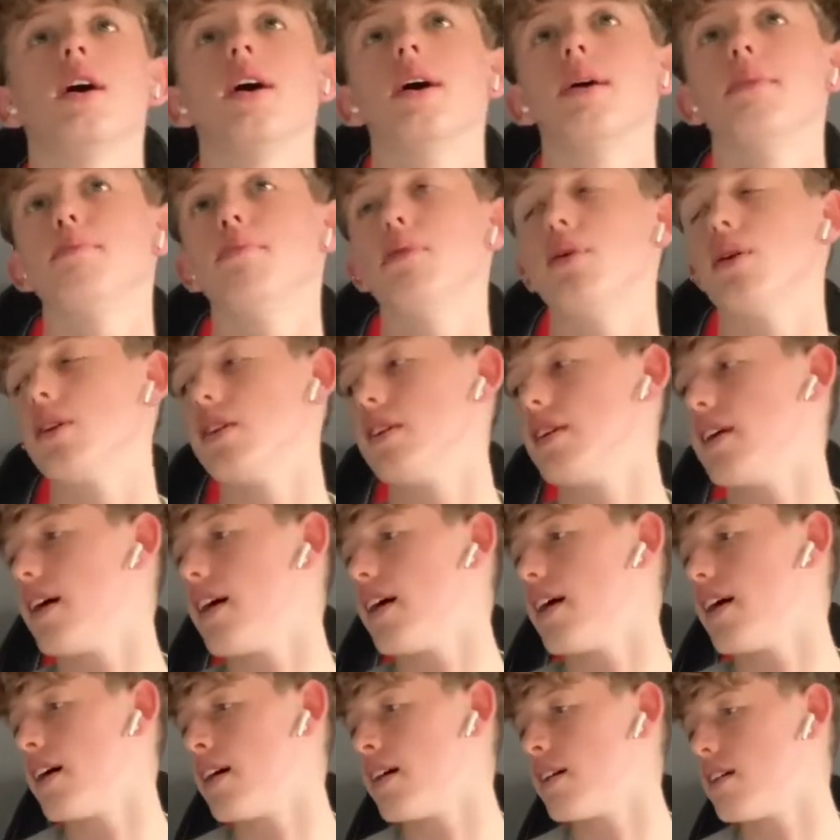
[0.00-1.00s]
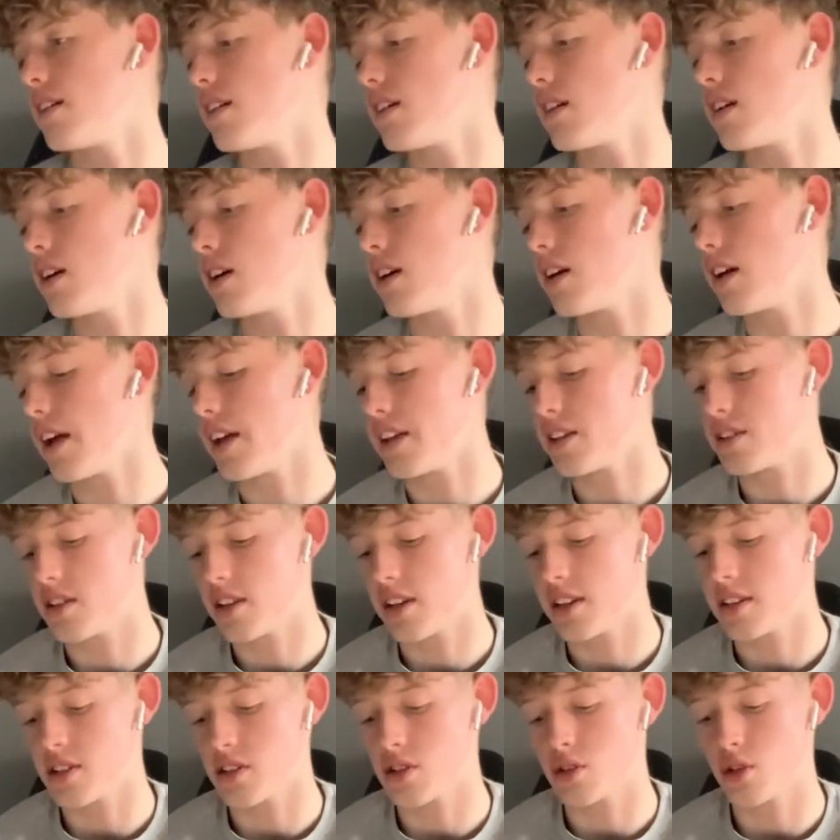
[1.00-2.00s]
But yeah, it's
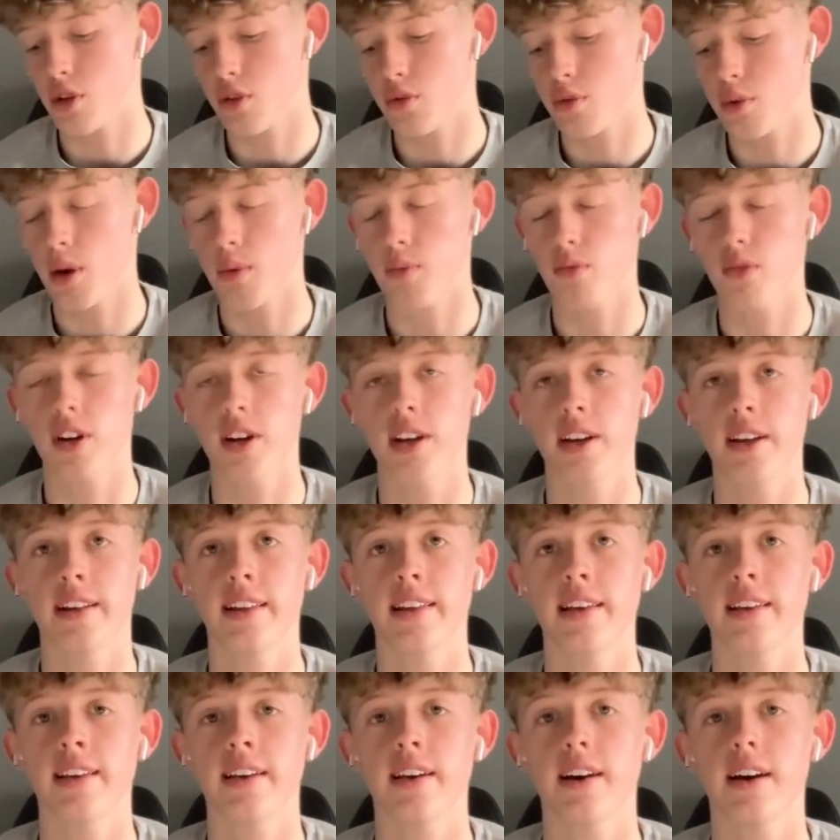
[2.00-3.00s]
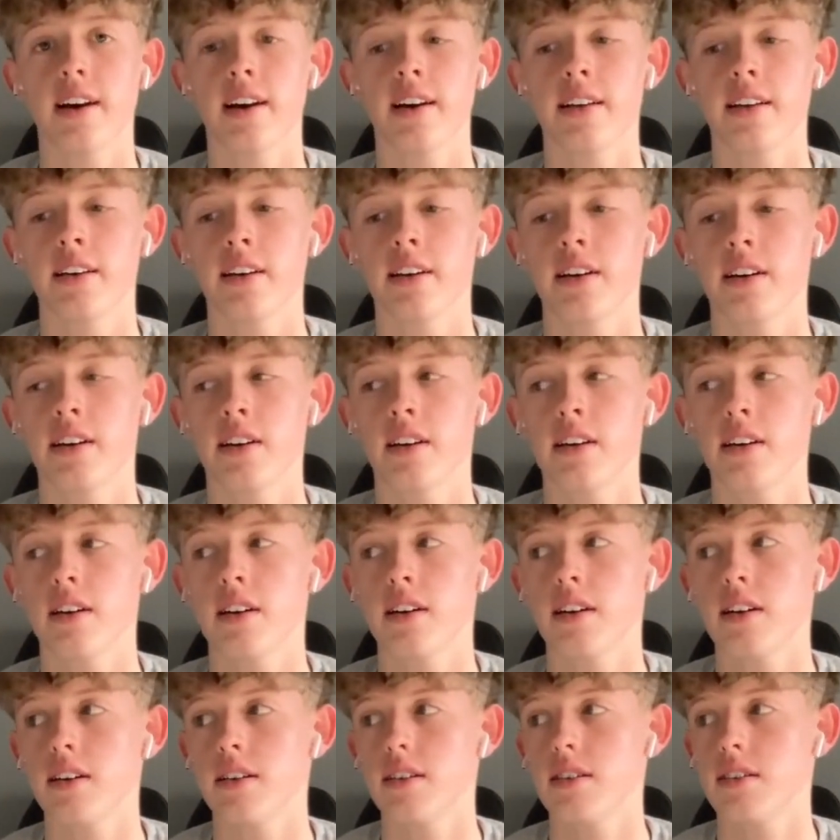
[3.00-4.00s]
a tough one really, and
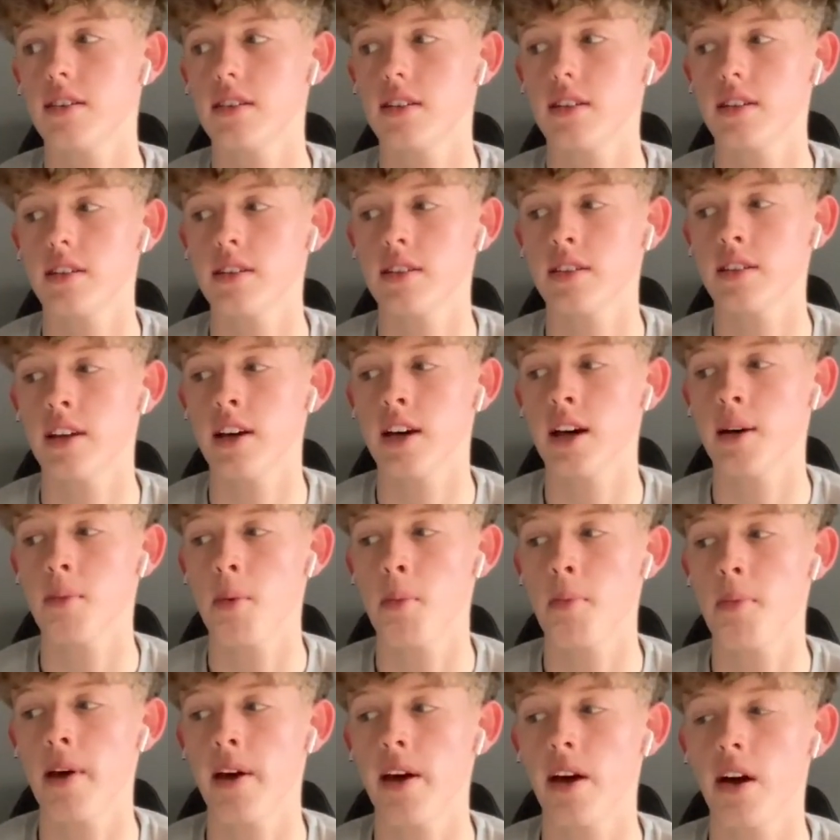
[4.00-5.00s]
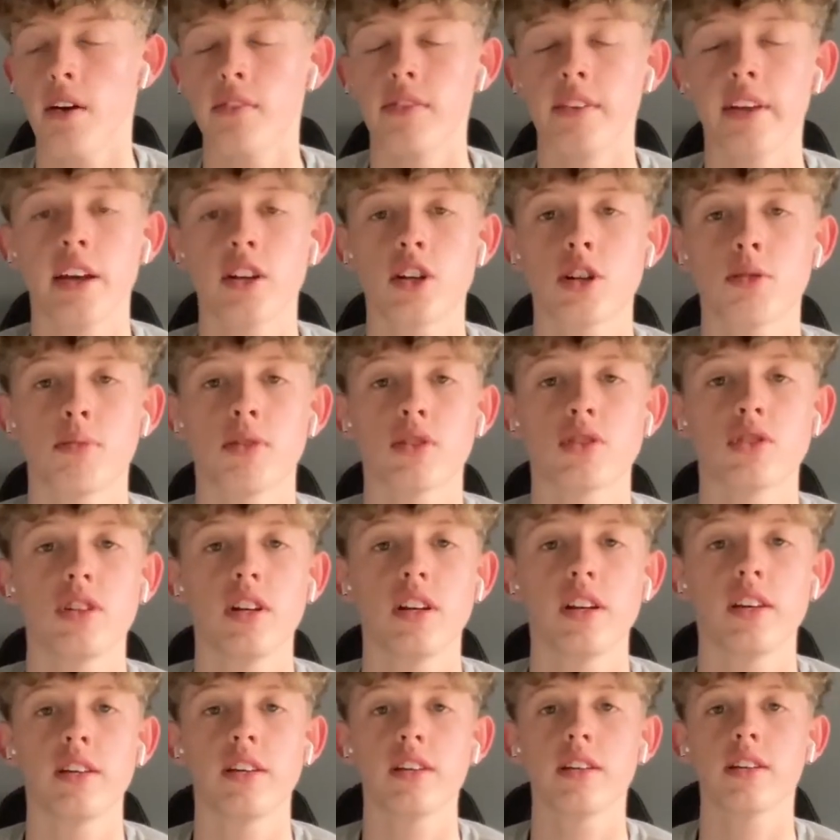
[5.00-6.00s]
yeah, I'm a bit on the edge of my
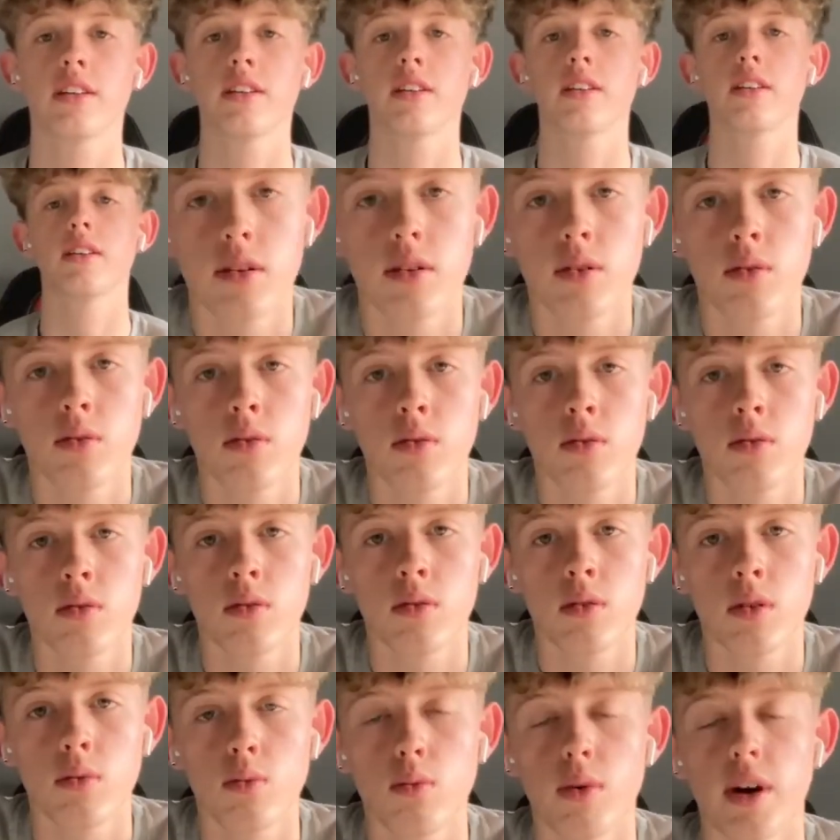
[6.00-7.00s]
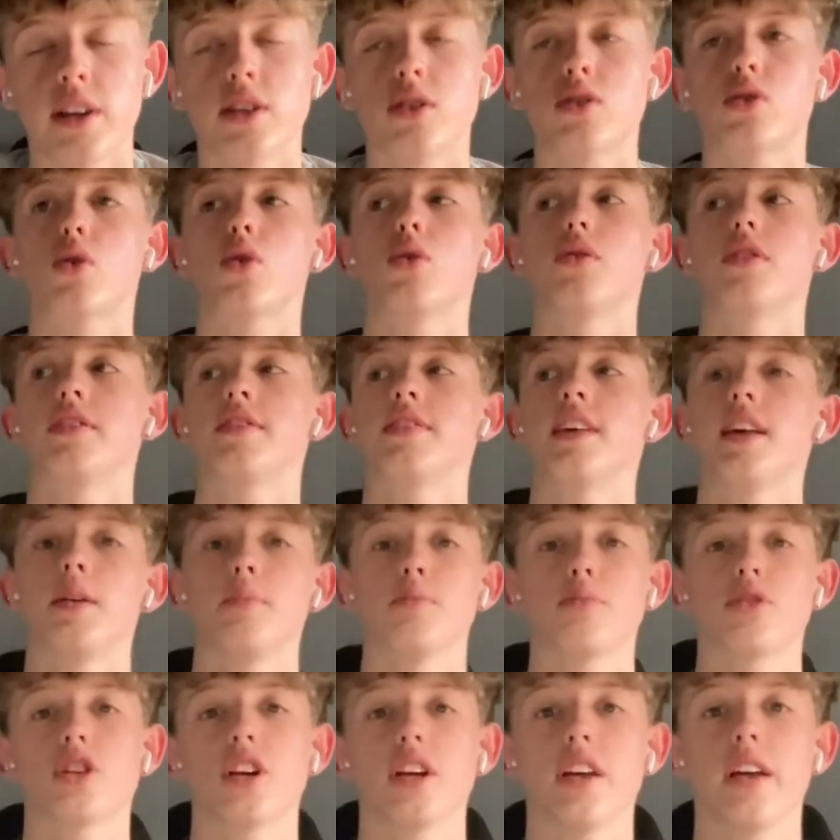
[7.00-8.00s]
seat. When I saw the team
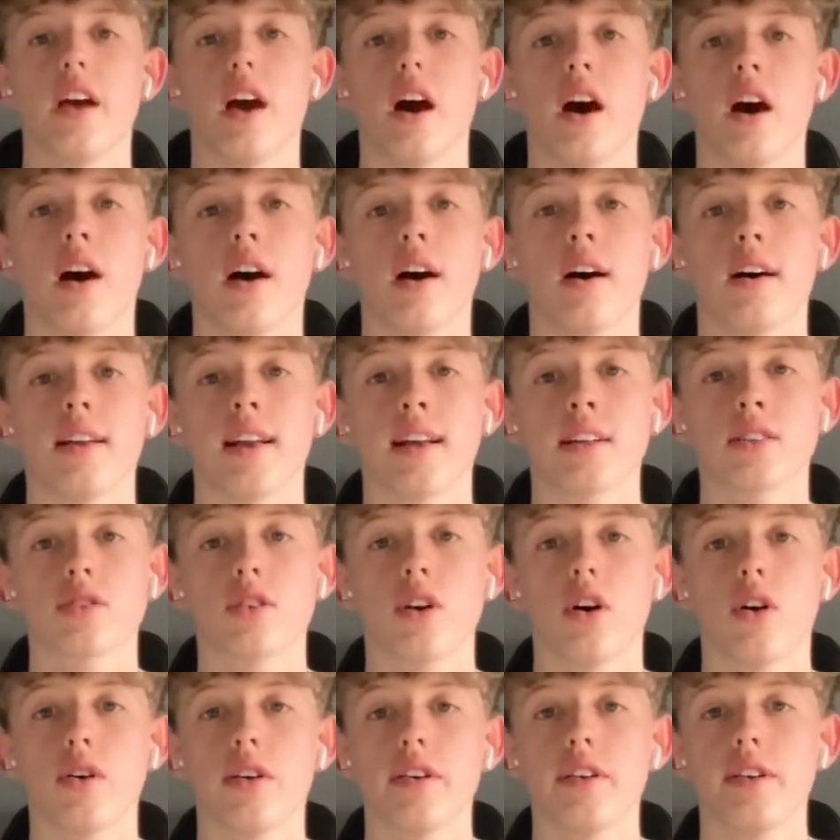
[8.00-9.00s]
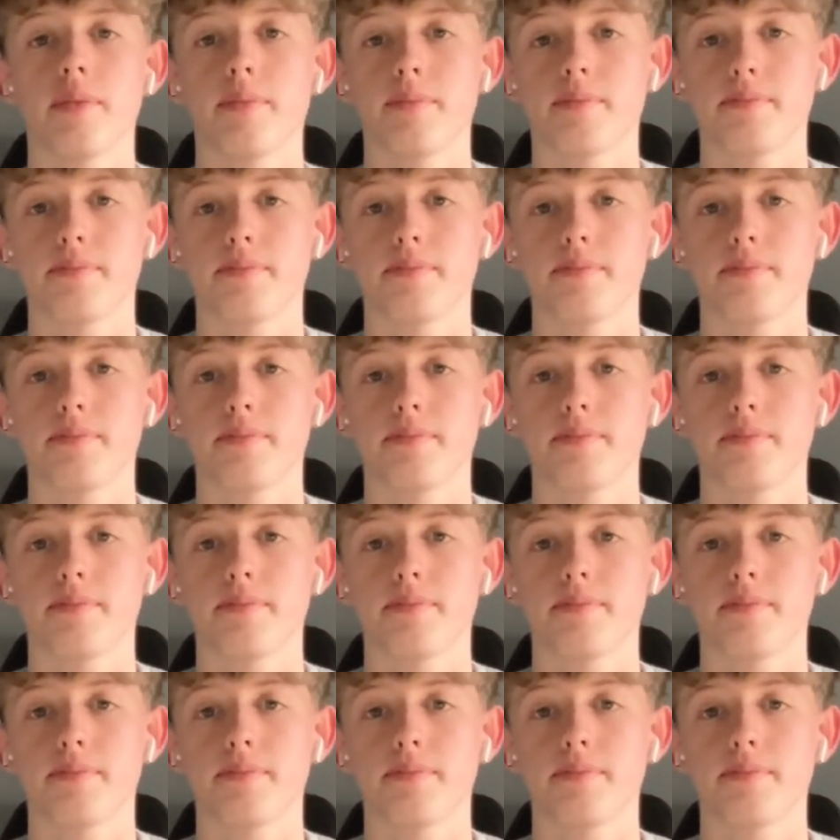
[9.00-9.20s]
sheet last night